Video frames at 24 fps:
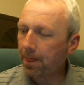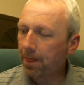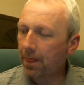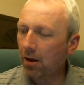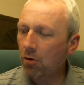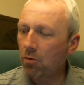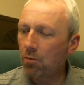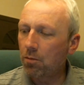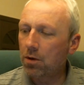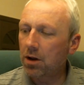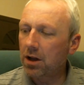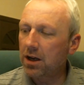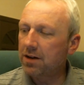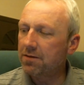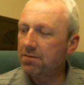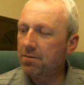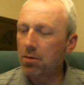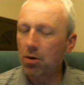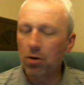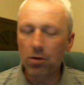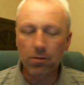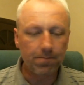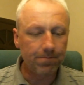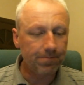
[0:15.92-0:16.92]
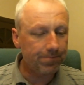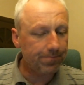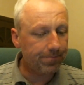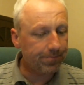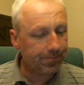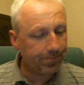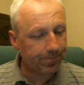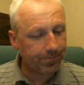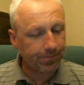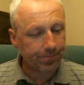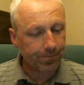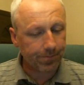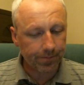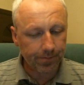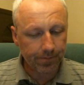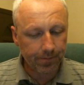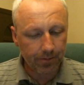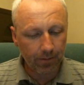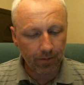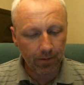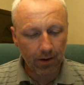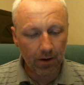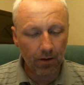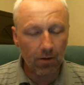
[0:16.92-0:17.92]
Unbelievable.
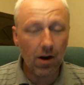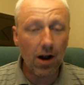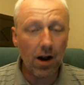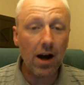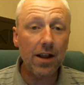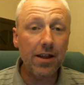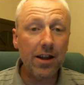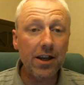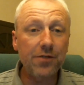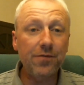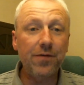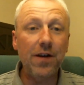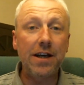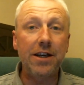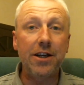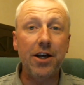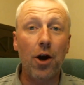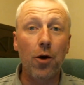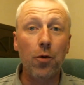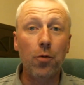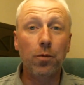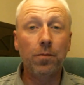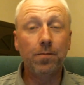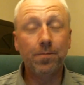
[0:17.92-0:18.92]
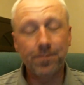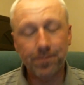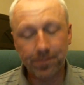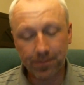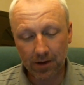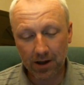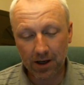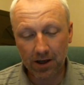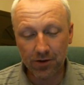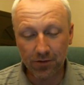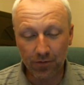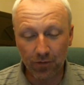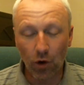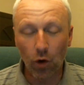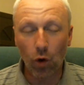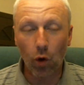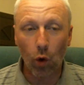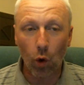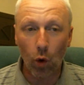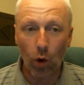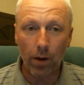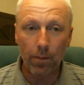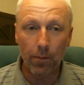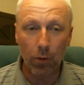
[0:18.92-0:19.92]
Right, this video is
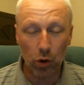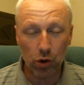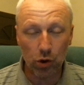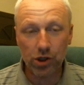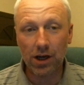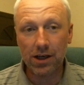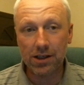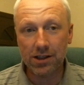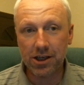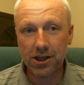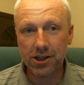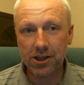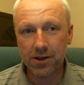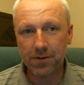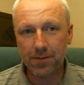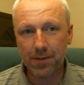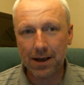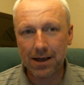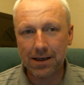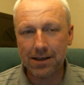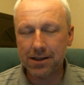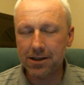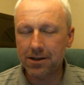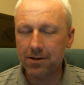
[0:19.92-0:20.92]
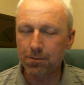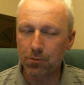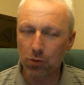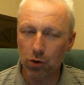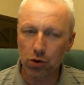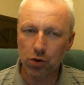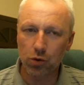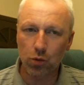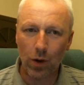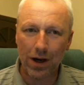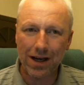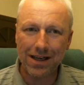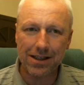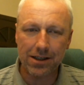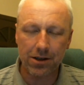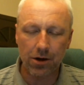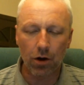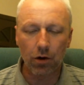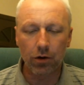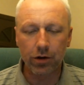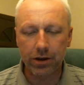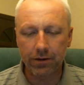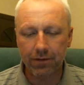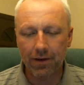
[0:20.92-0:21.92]
for a much anticipated and much waited
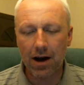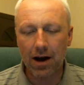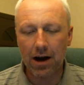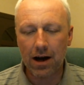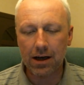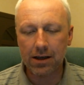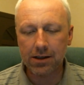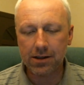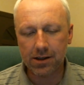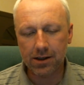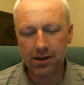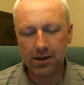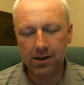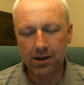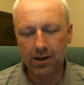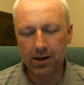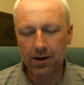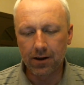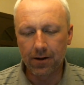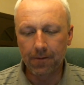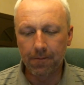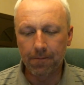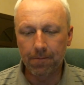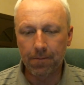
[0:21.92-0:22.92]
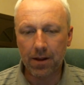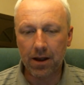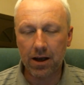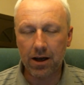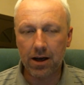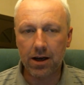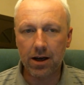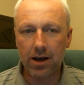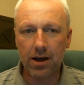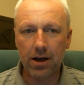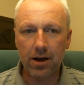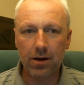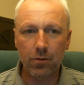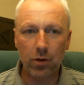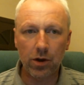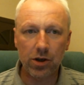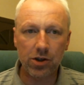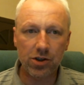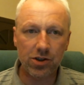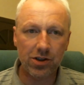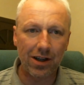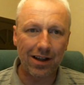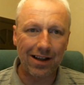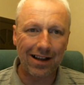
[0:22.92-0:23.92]
on device,
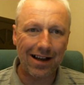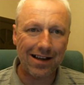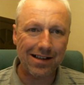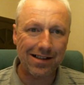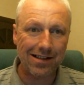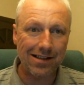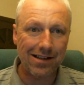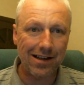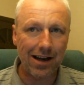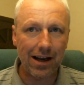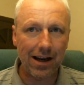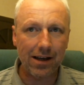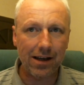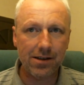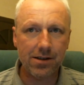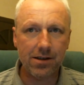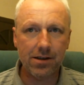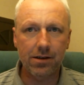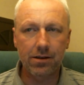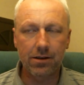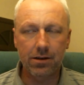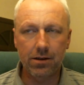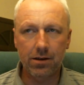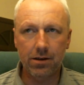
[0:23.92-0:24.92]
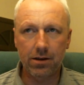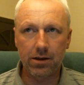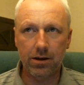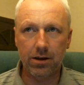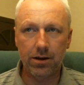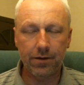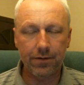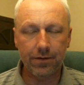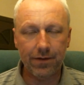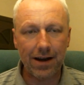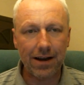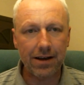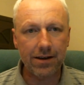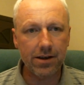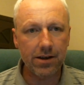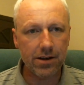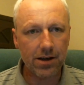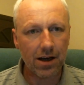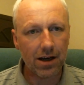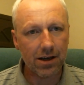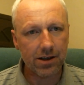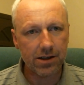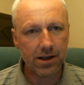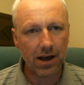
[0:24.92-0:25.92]
which still hasn't hit the vendors
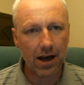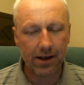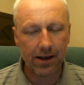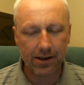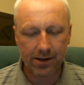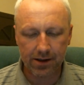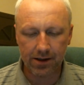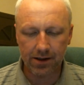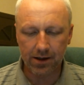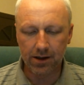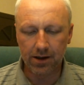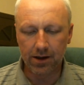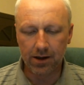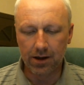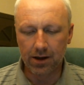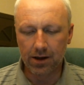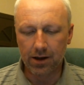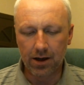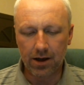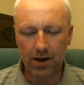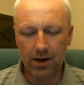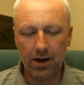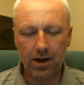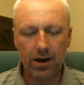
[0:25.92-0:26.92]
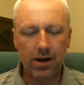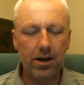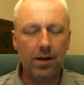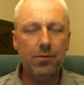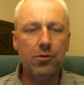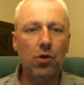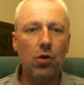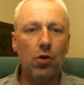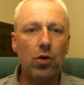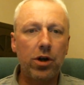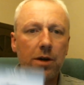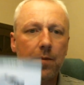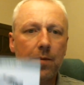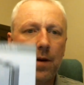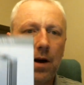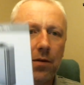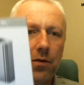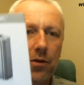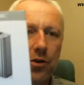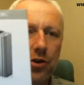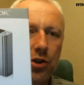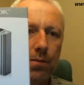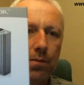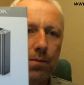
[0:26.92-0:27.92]
as yet. And I'm talking
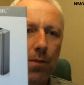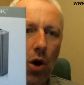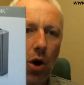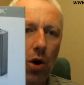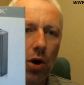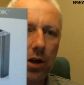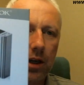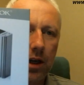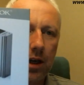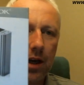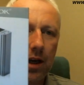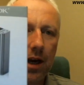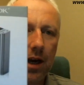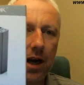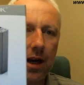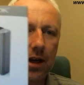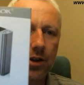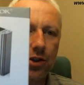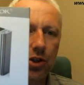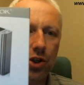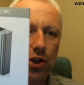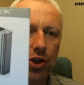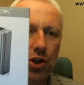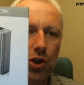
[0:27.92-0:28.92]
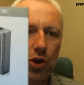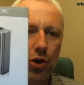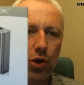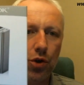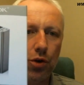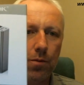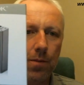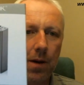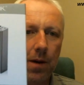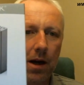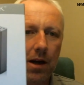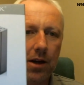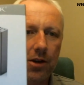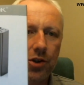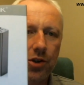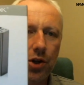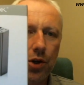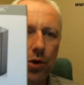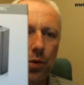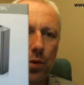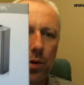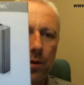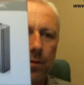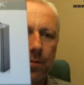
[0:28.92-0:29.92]
about the SMOK X Cube
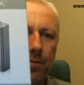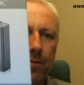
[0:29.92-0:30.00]
2